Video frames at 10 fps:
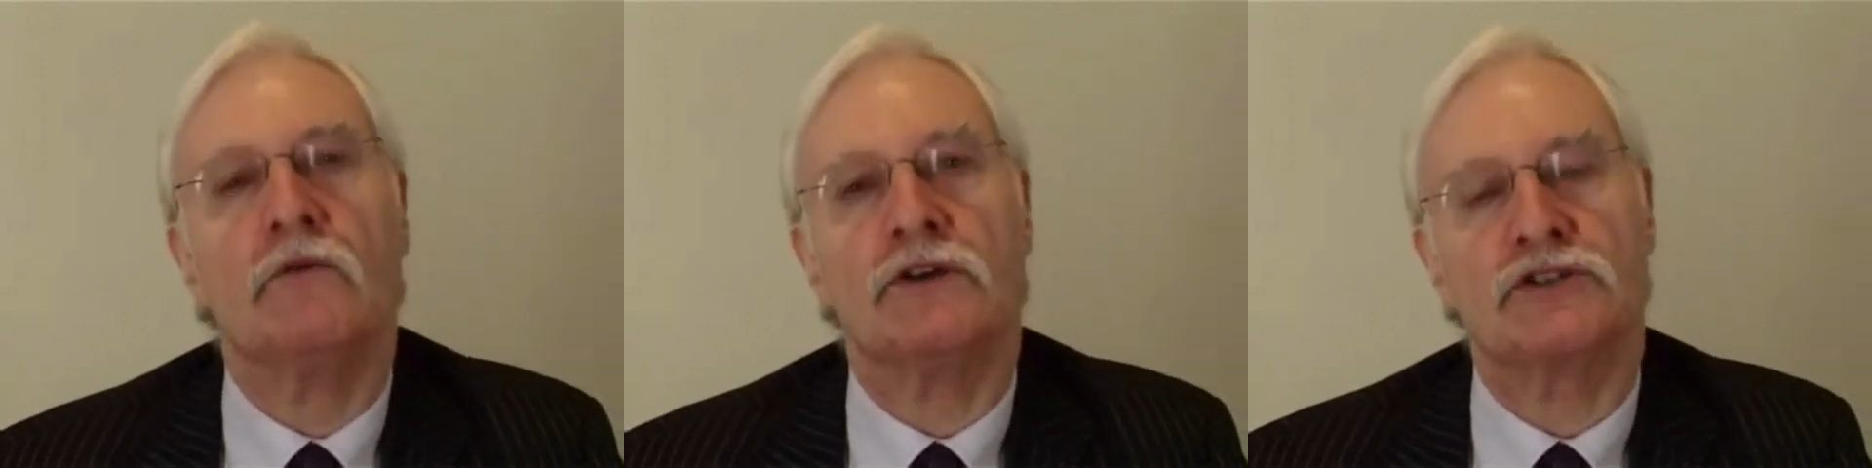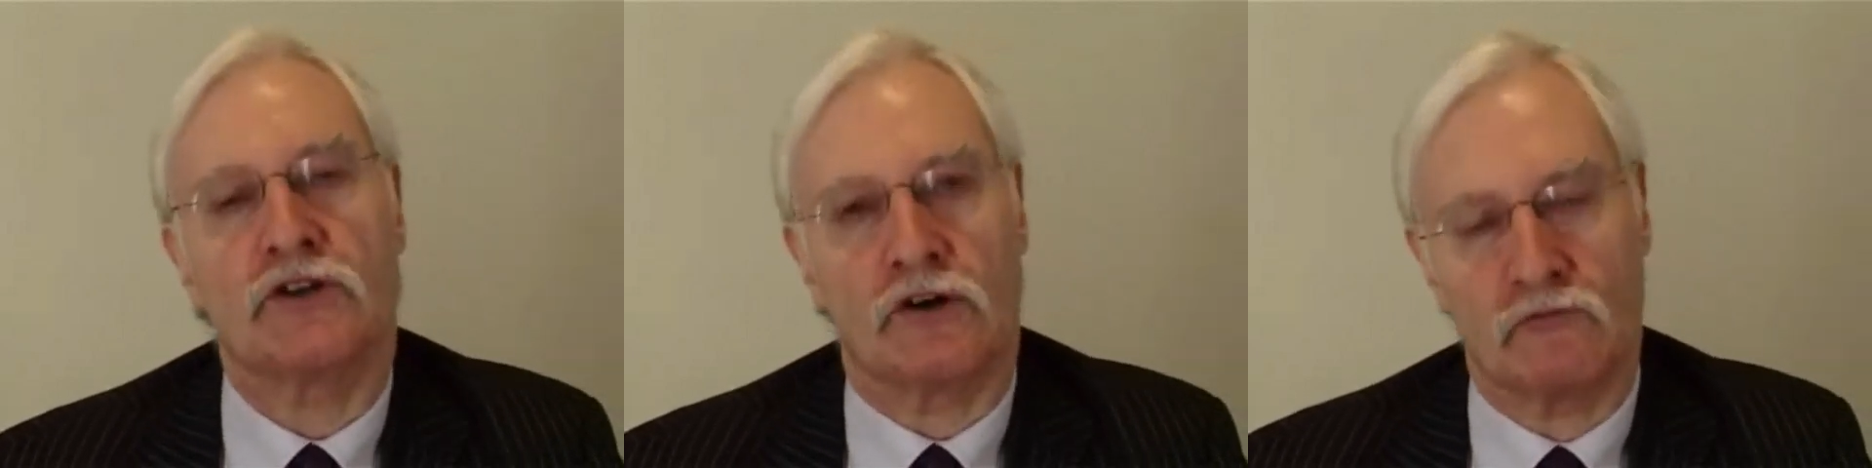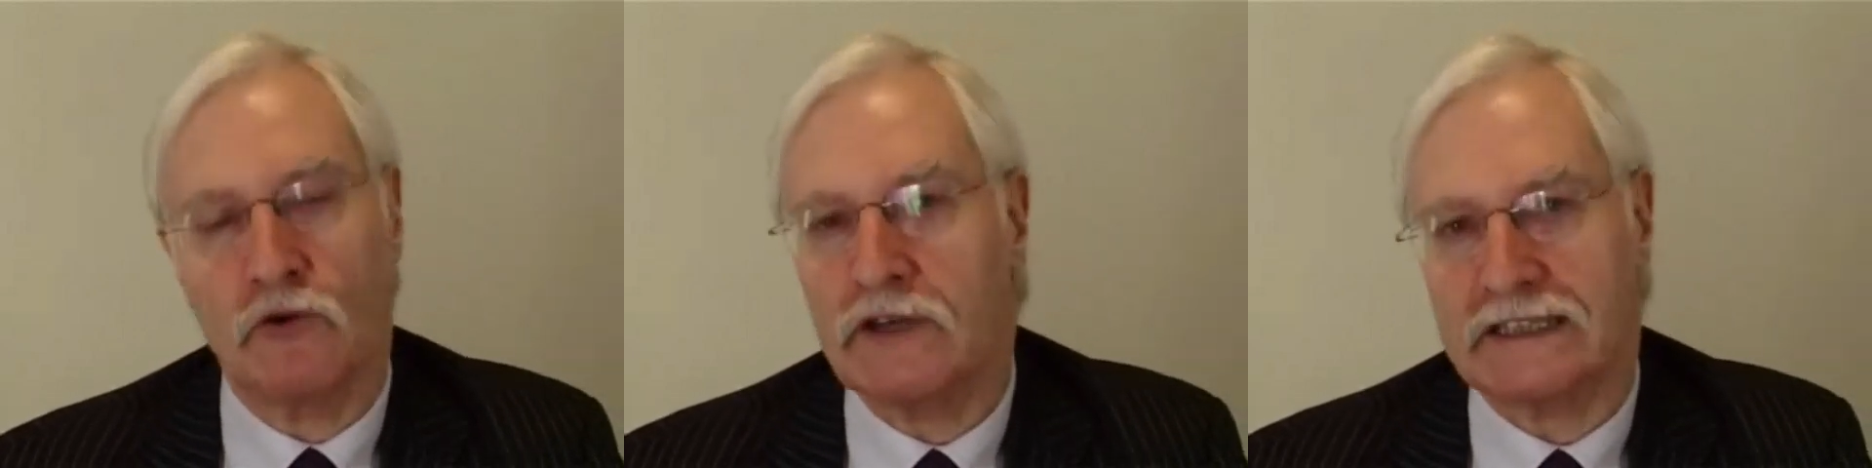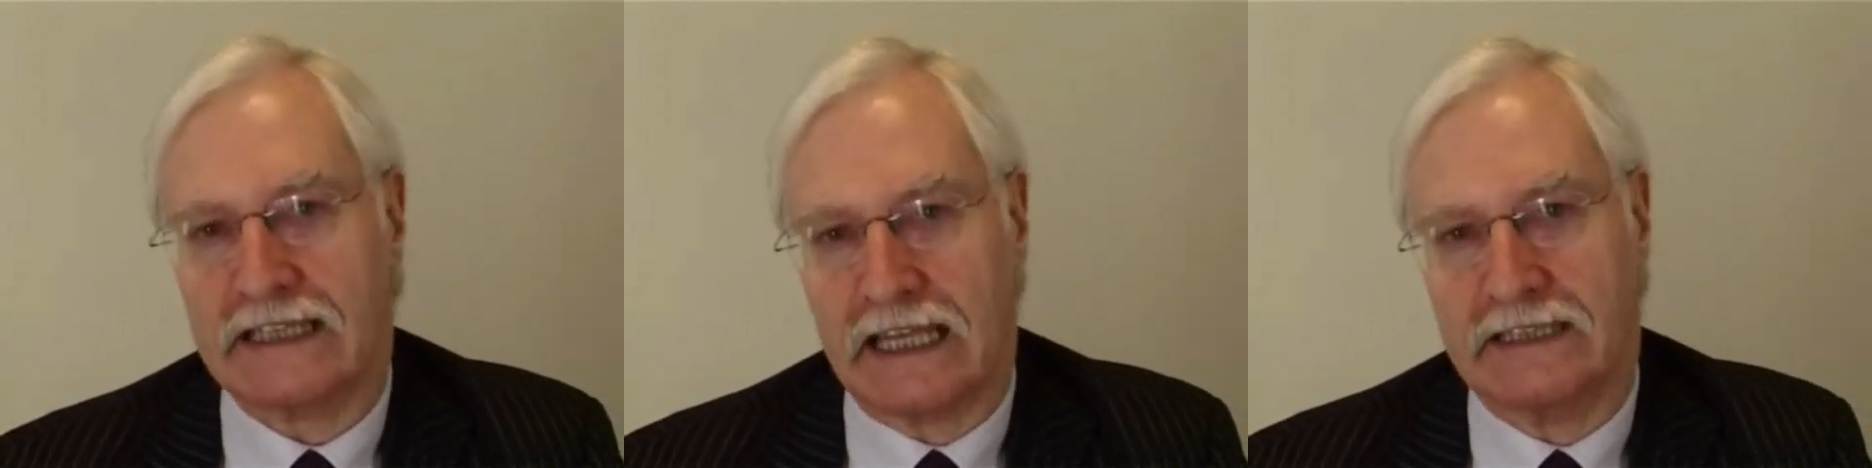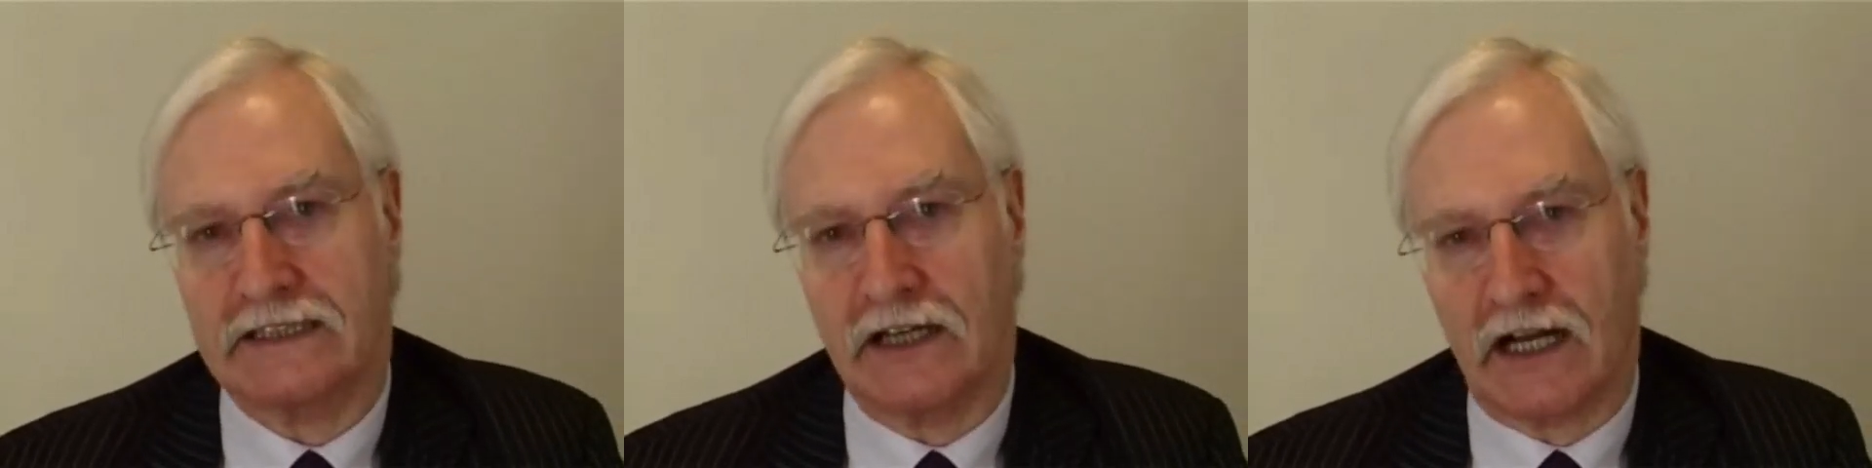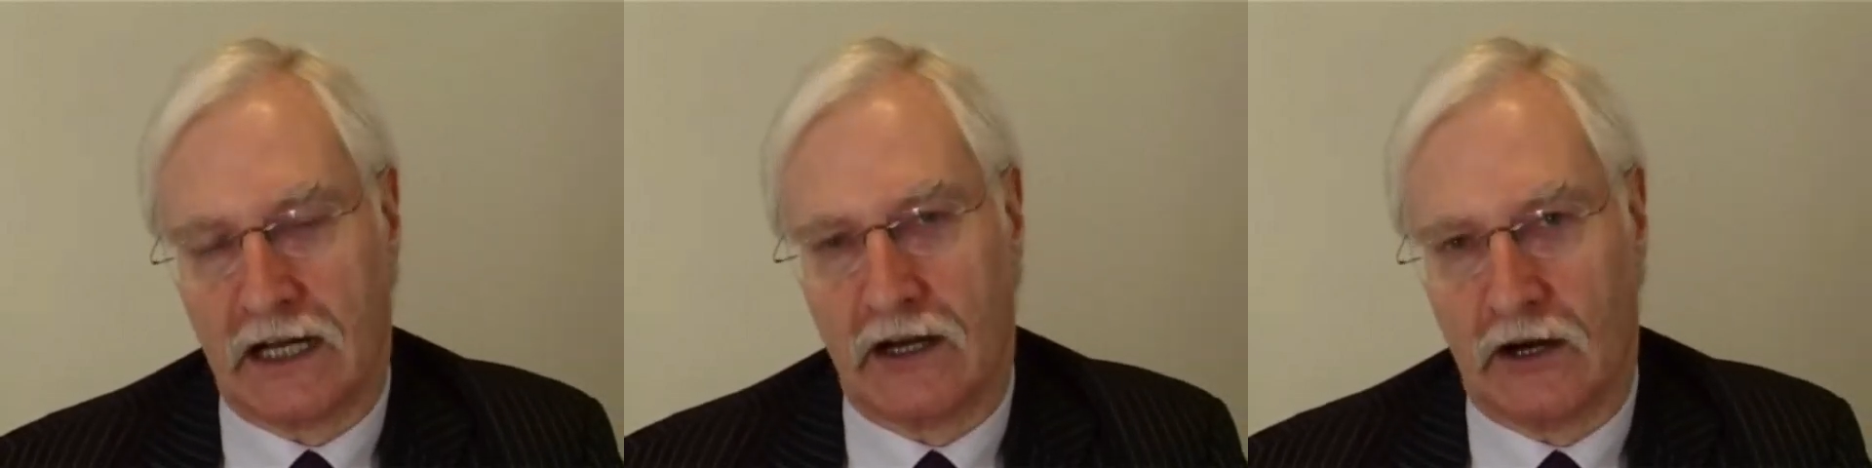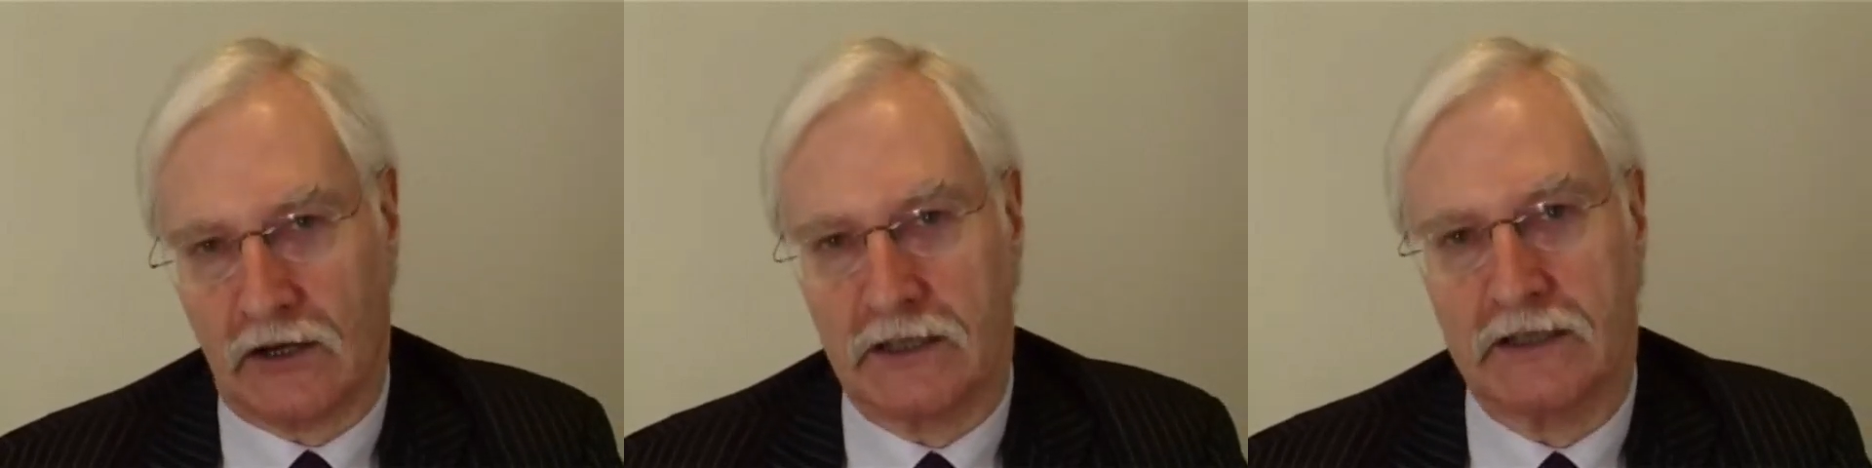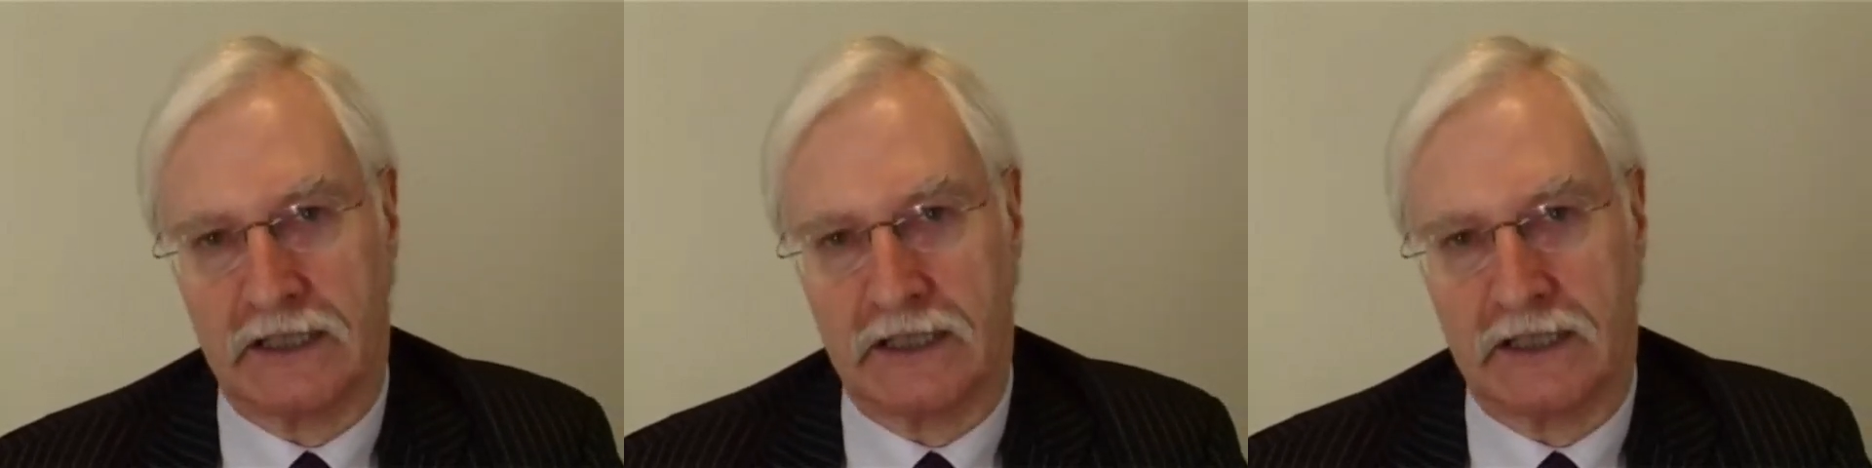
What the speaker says: which got royal assent on